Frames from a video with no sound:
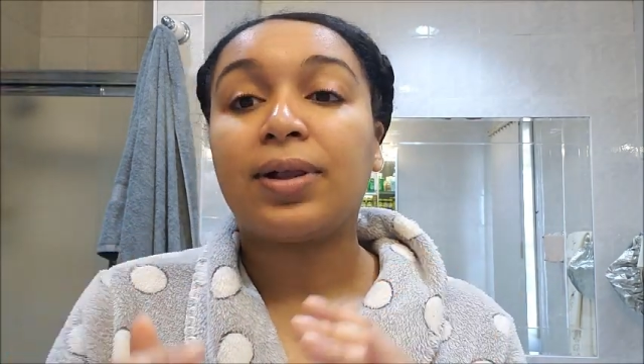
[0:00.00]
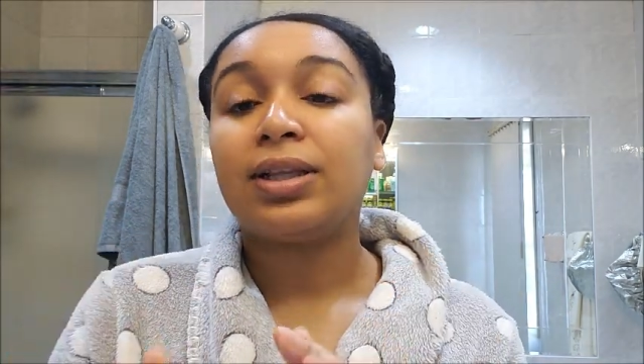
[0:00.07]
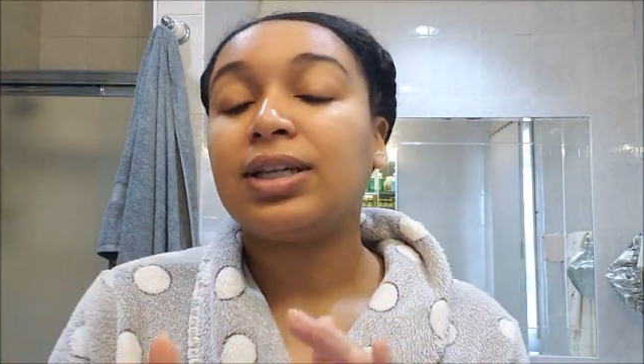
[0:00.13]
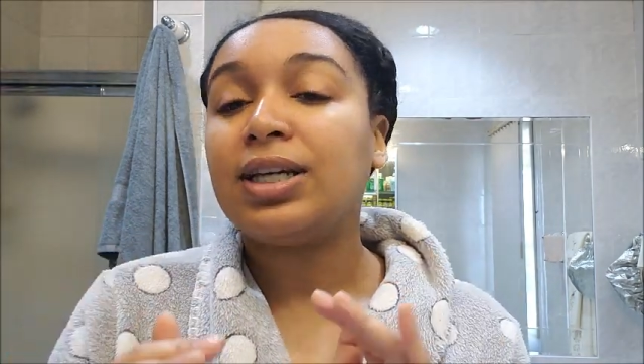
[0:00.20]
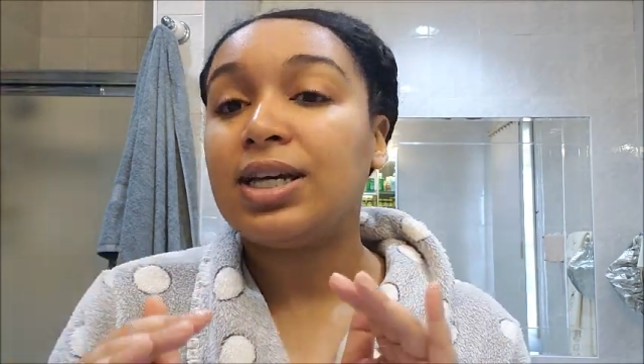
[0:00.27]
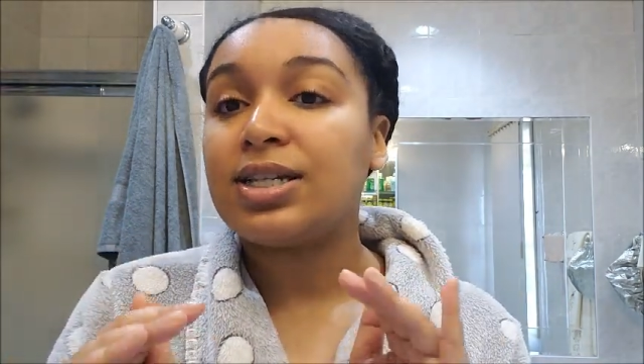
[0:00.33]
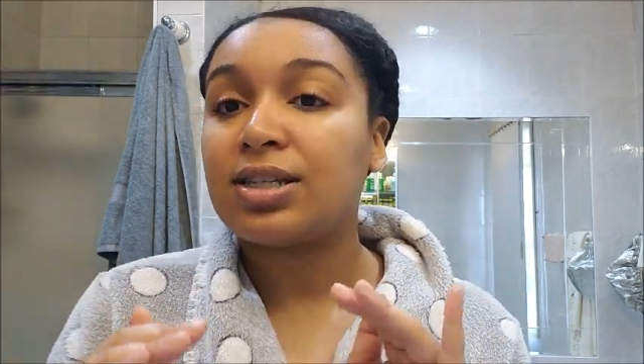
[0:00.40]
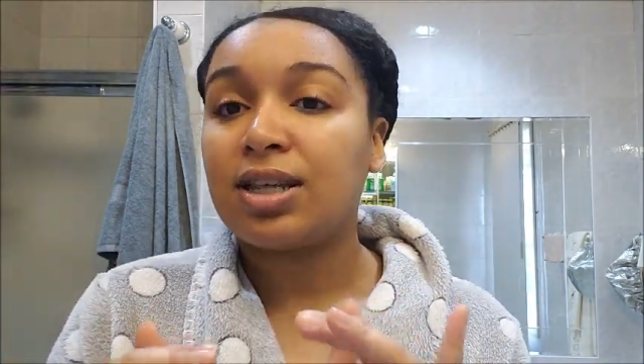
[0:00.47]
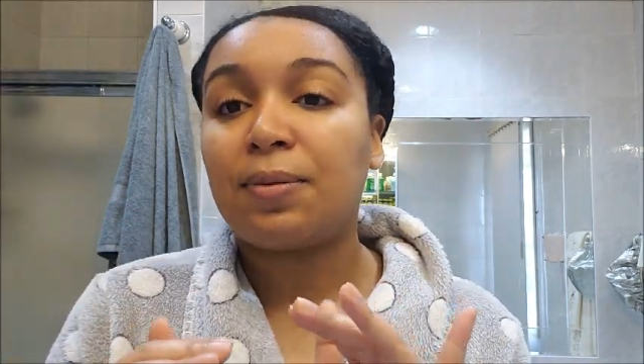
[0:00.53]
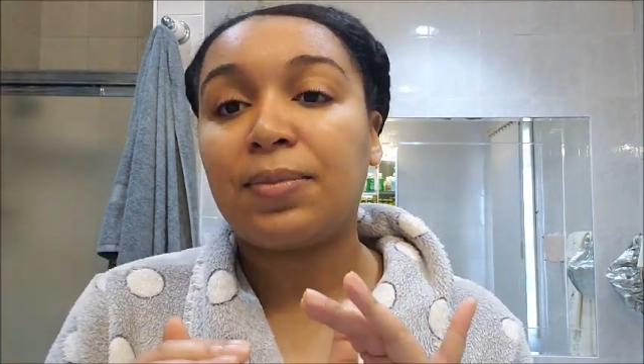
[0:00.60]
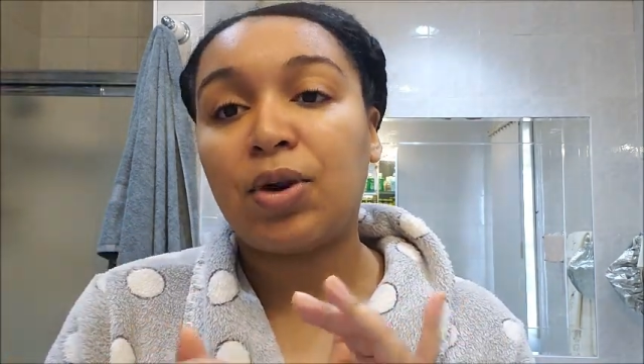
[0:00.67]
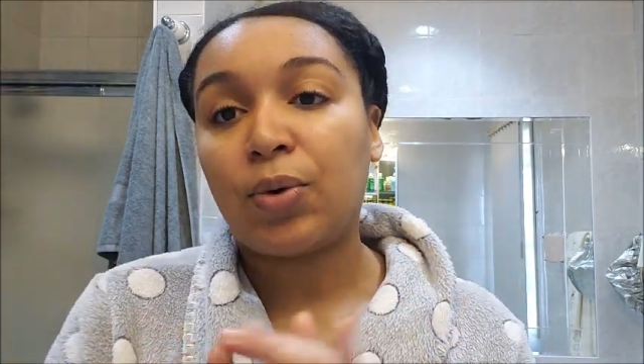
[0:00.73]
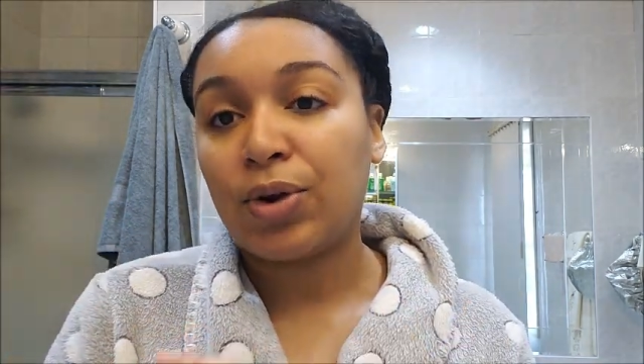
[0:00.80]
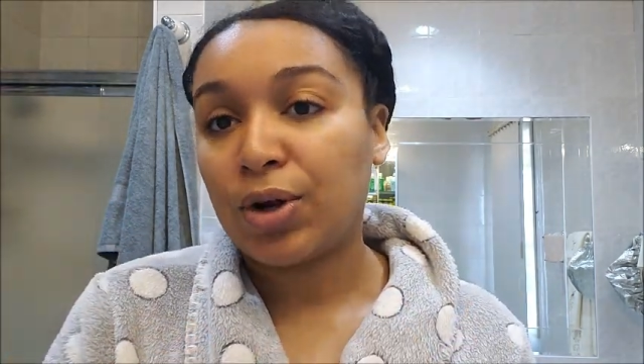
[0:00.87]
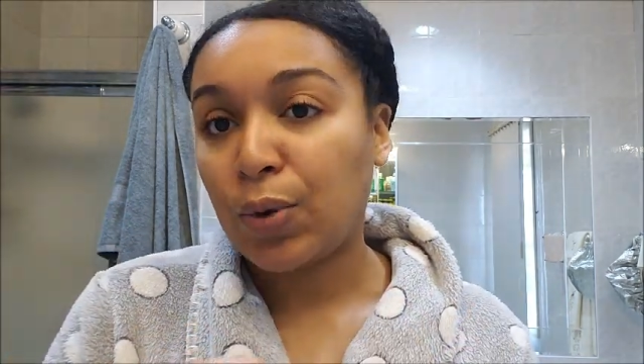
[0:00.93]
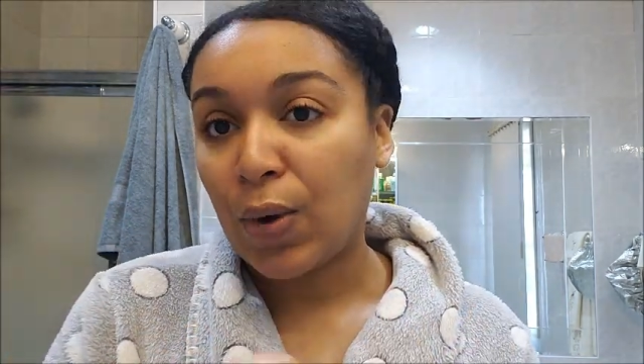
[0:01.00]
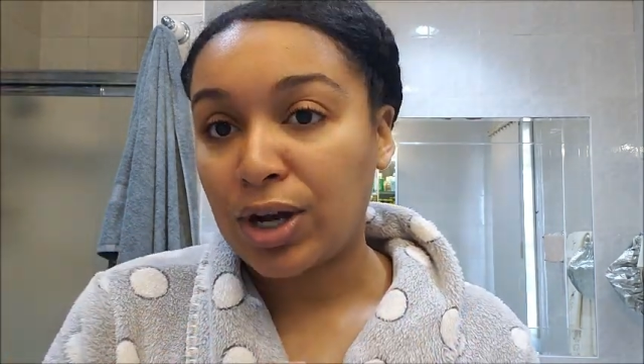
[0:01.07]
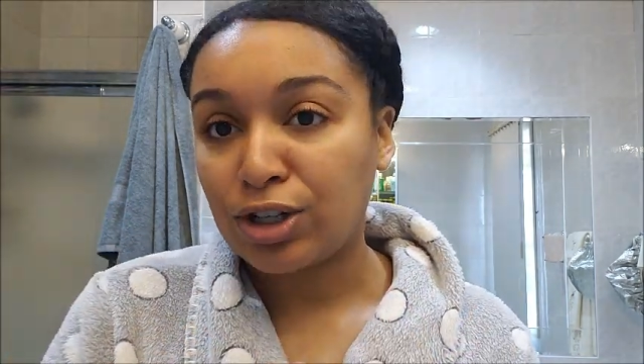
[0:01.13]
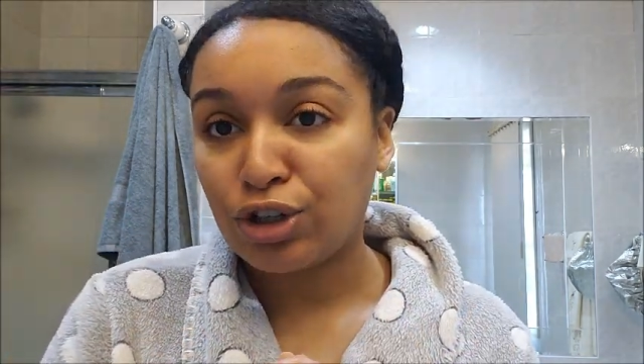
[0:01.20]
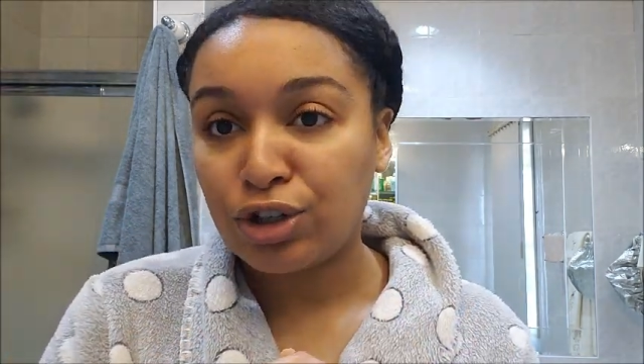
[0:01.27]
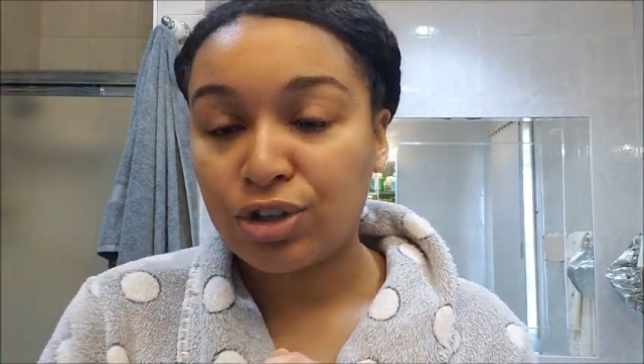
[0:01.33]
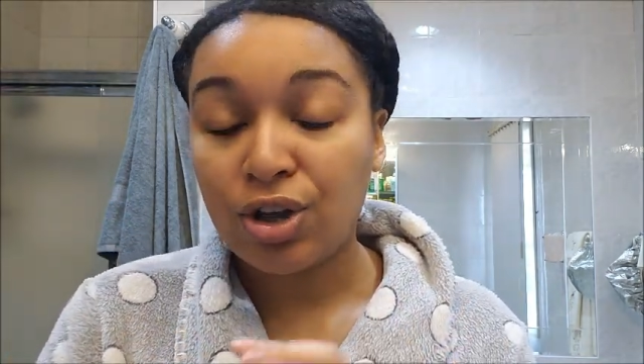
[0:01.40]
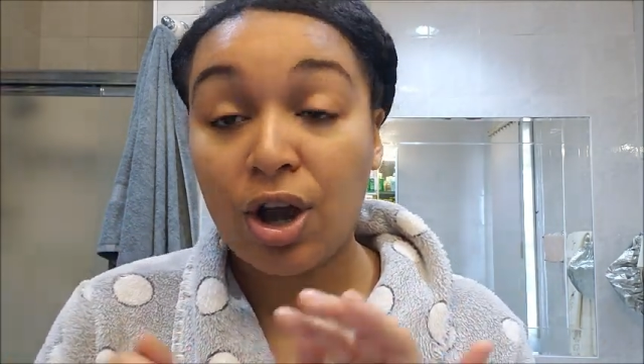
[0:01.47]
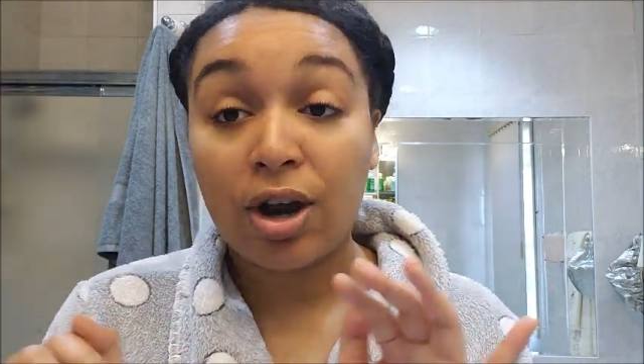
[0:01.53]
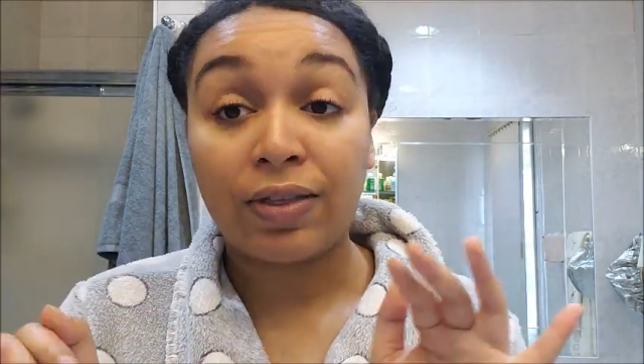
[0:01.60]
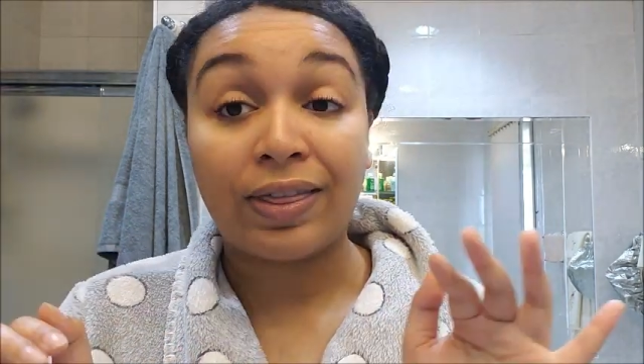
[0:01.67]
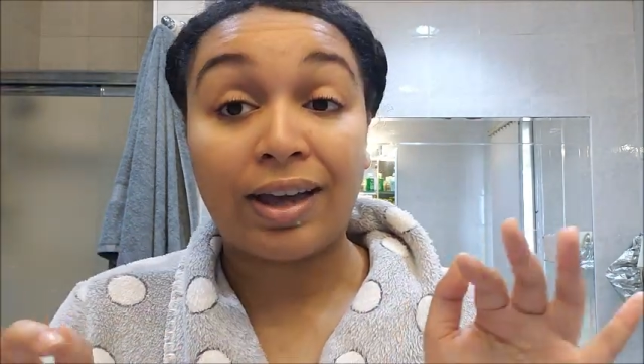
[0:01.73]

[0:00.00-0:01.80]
please let me know what your questions are